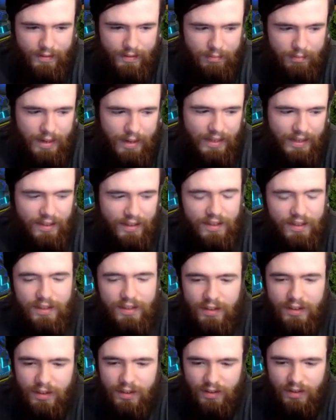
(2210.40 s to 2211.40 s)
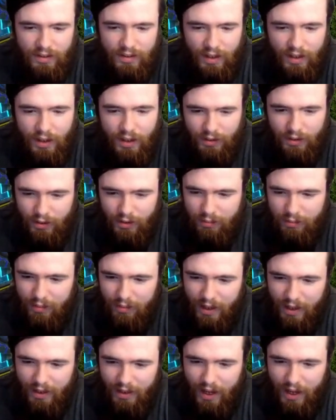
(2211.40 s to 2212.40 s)
Man, this isn't as exciting, though.
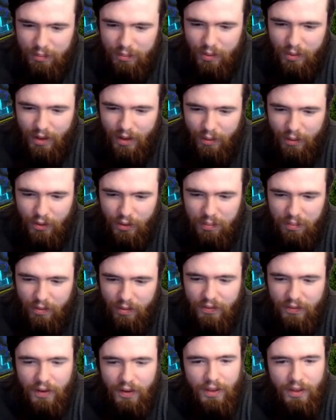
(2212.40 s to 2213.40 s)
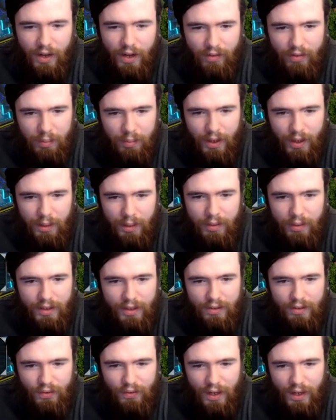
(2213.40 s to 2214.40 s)
I, I, I would have preferred the other play, but
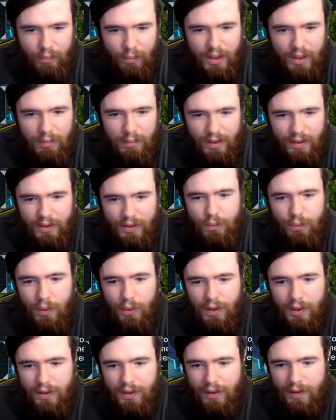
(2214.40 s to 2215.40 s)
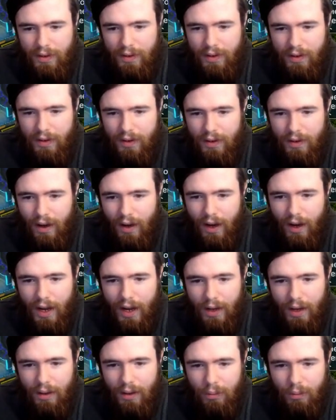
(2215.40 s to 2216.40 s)
it's fine. We can make this work.
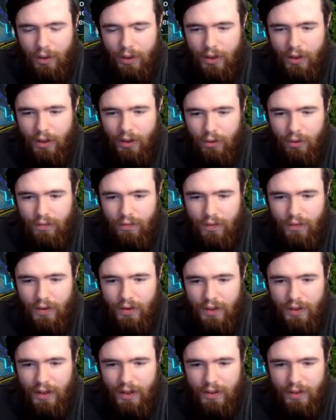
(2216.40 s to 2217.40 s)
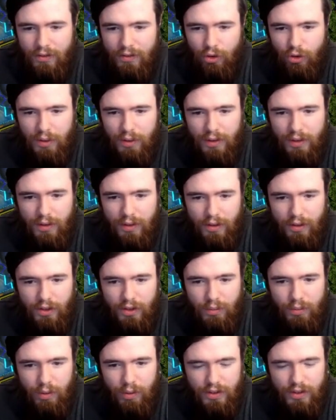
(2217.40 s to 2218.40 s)
Uh, we're gonna go Vertex, two
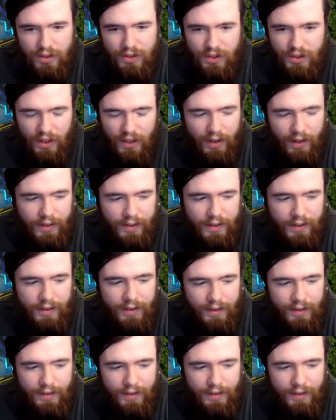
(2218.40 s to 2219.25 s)
materials, plus our Denier